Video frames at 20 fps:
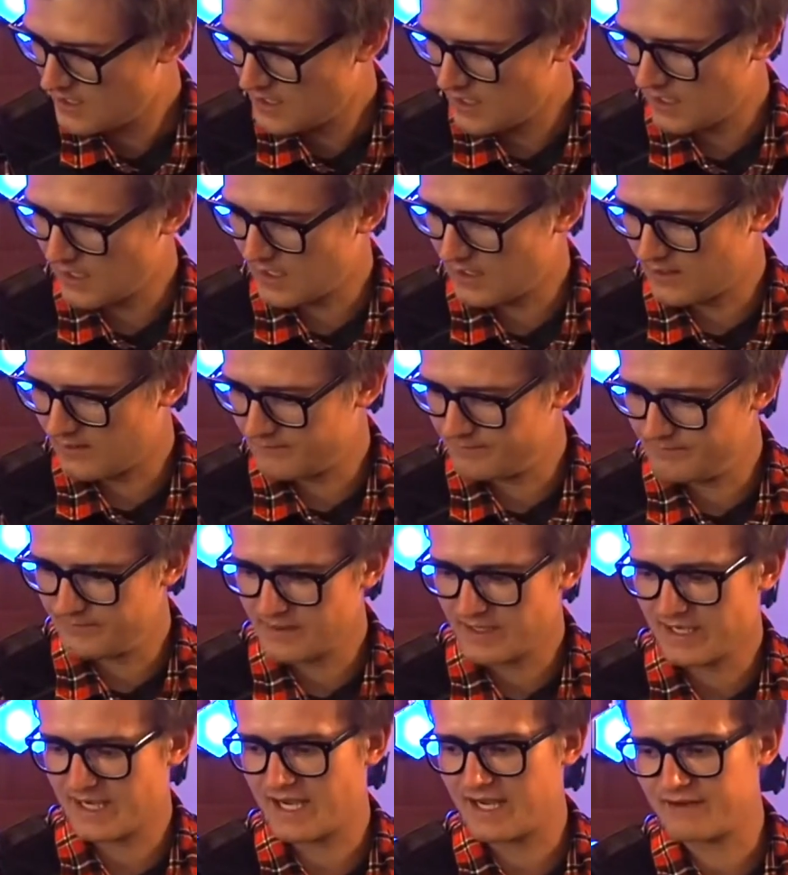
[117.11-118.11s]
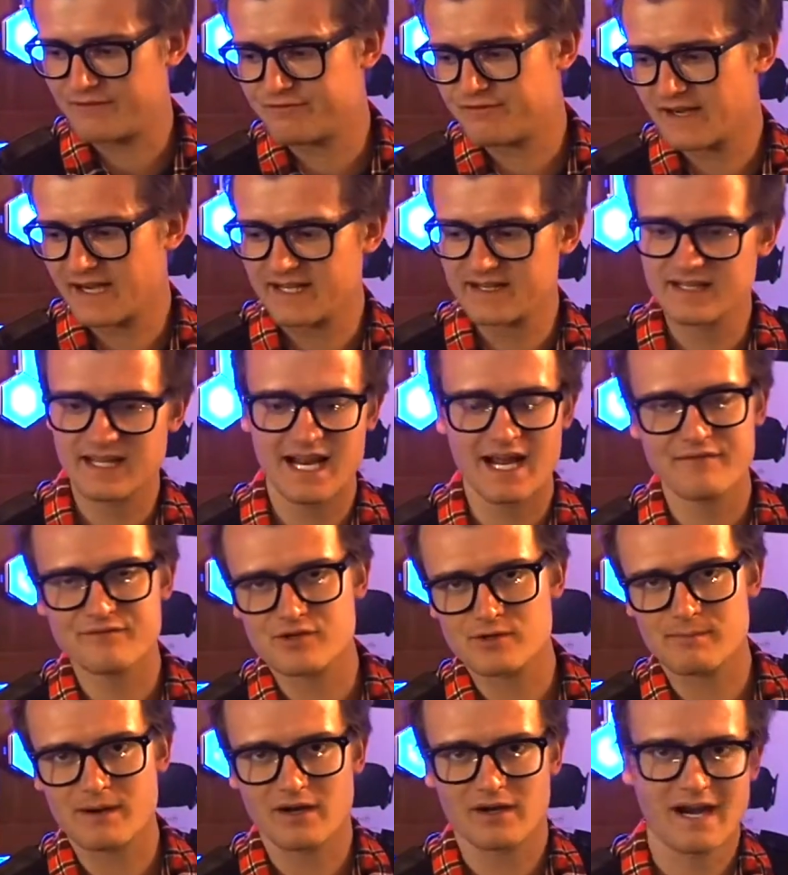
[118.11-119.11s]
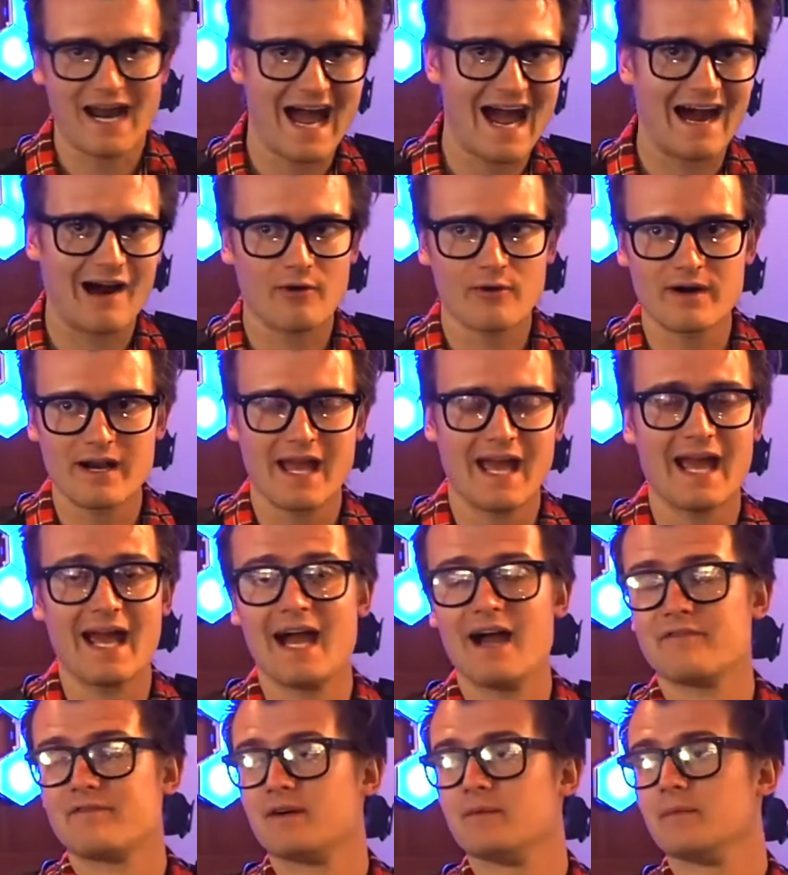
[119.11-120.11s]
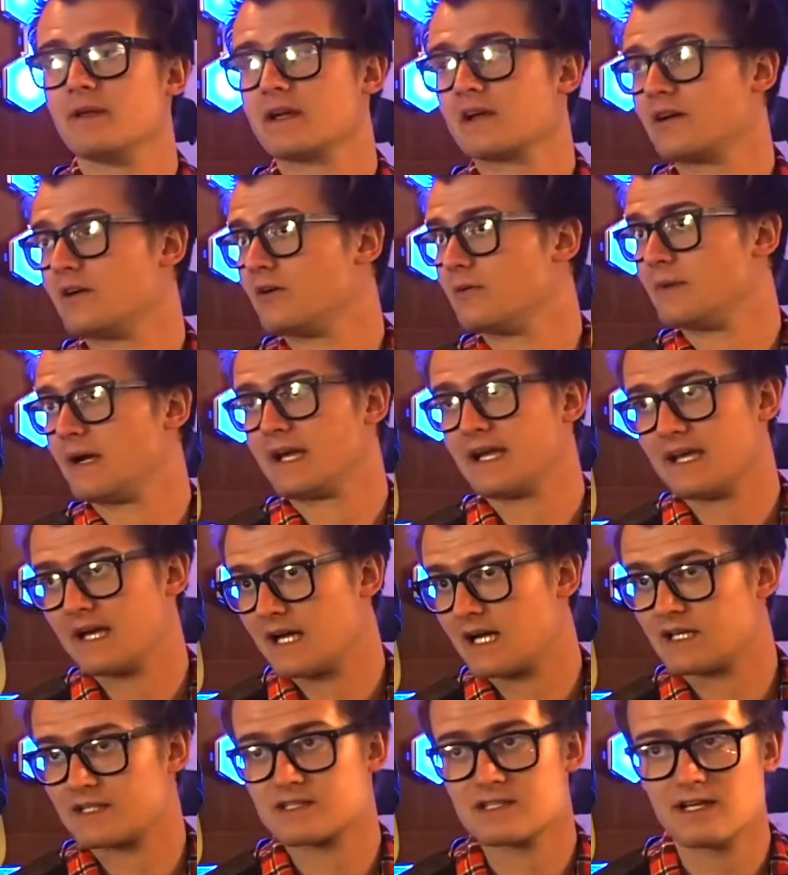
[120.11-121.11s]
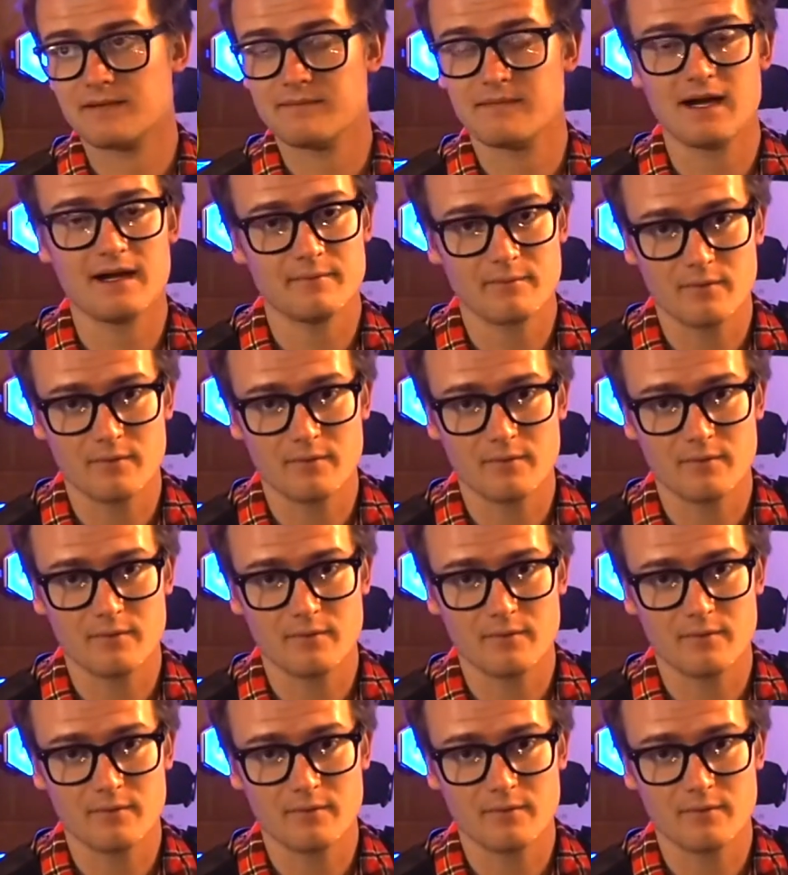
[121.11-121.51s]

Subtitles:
I find that after about an hour and a half, I'm like, oh my gosh, I'm